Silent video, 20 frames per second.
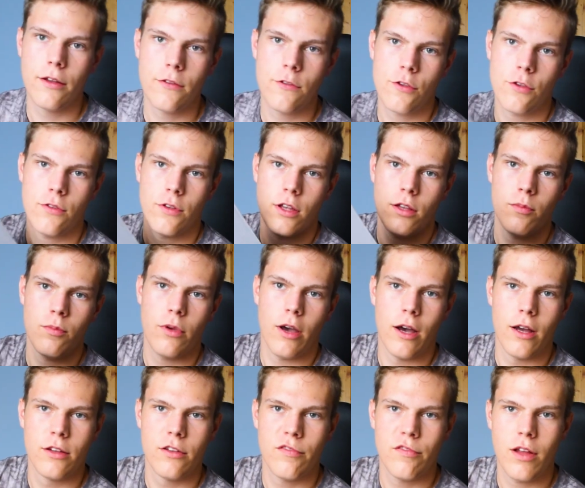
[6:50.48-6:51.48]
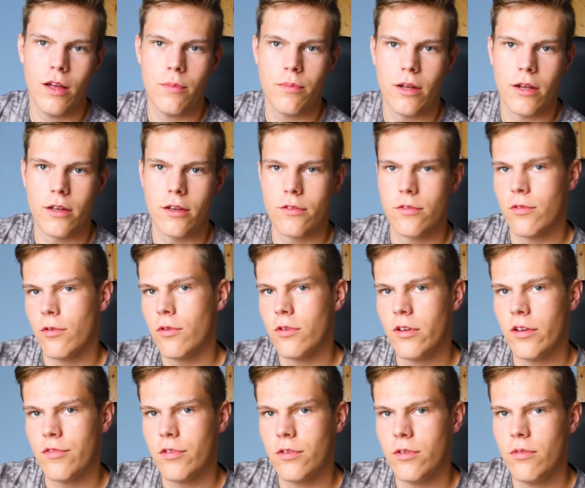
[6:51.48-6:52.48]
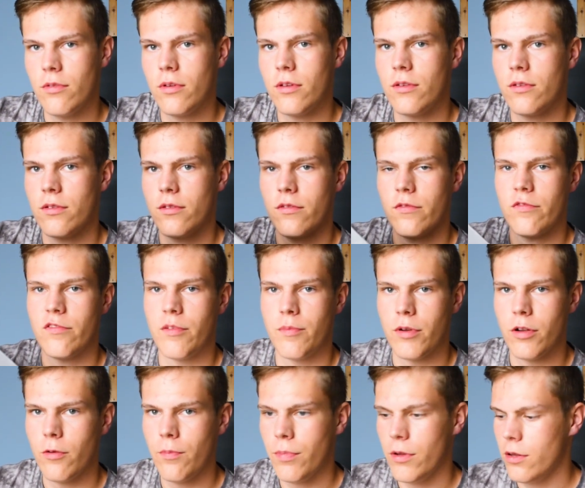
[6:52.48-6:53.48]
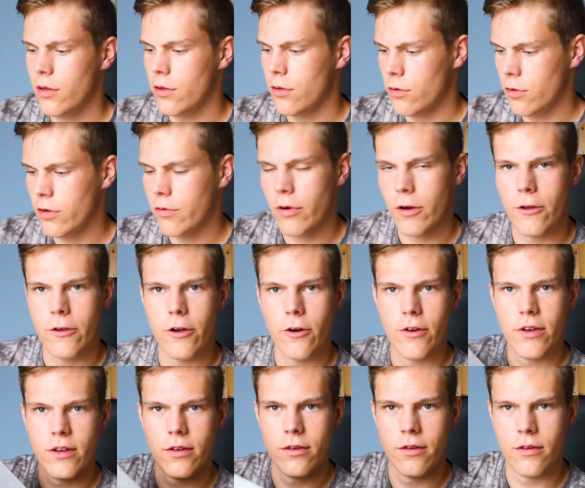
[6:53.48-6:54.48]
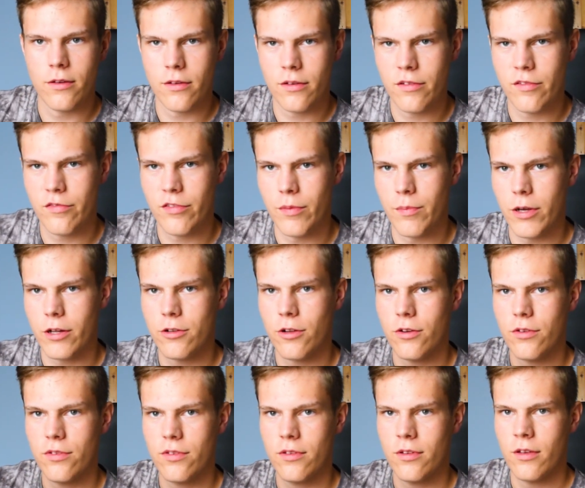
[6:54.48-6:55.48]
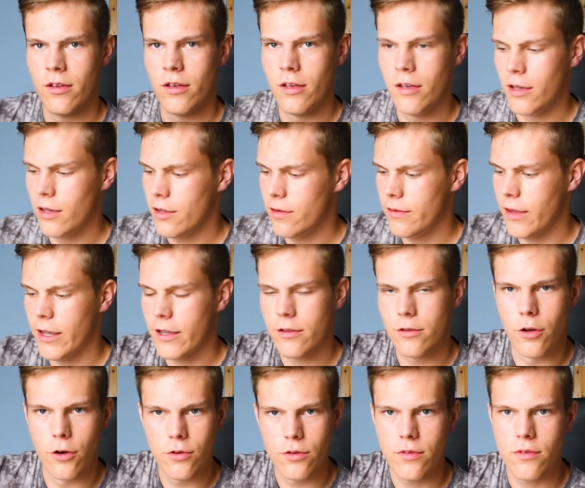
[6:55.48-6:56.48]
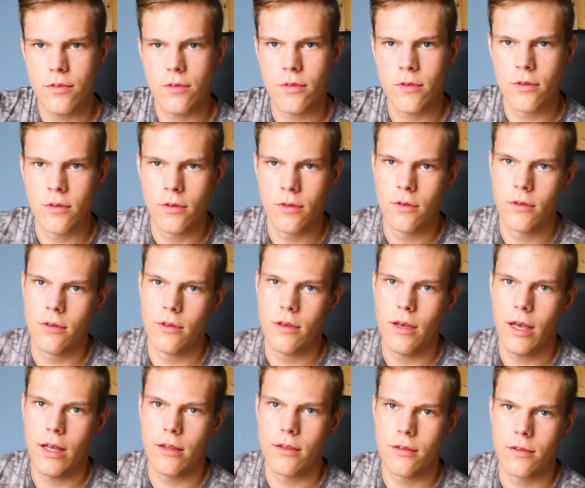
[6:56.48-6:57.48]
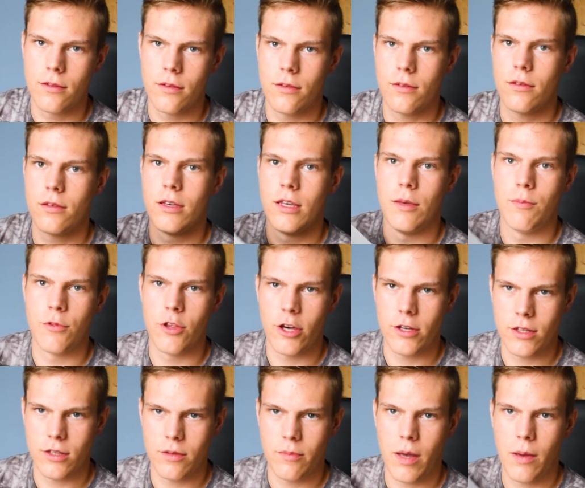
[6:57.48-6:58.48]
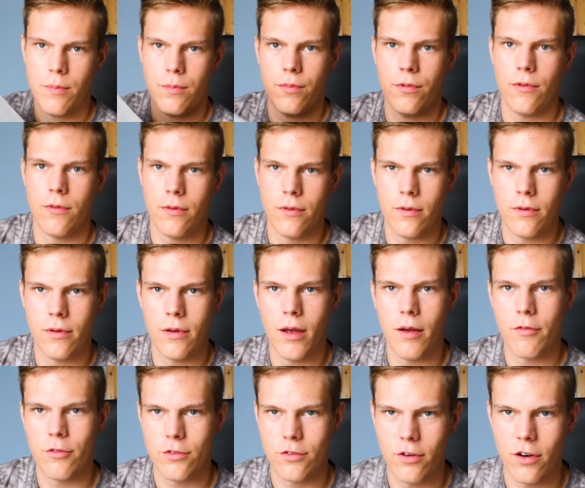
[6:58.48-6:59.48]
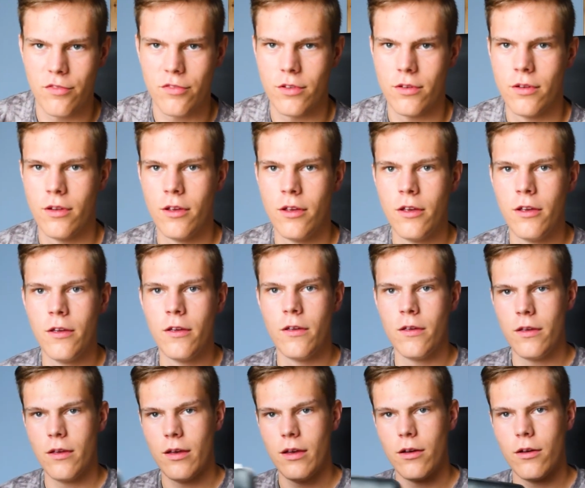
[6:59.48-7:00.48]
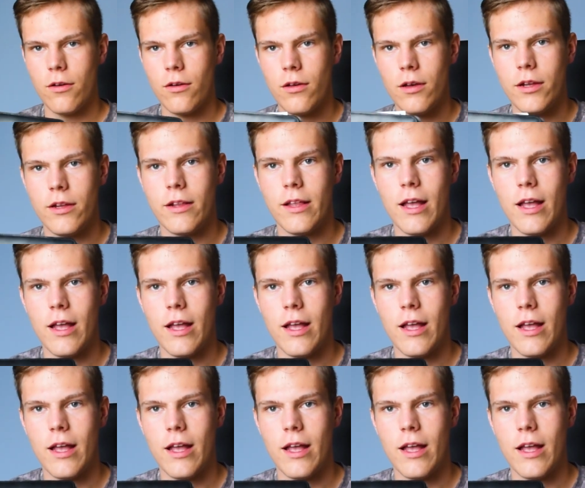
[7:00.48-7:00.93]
it's just hidden behind your flight planning. So all you have to do is flip it open, look where you're going, flip it closed, take notes, and keep checking the map ever so often. It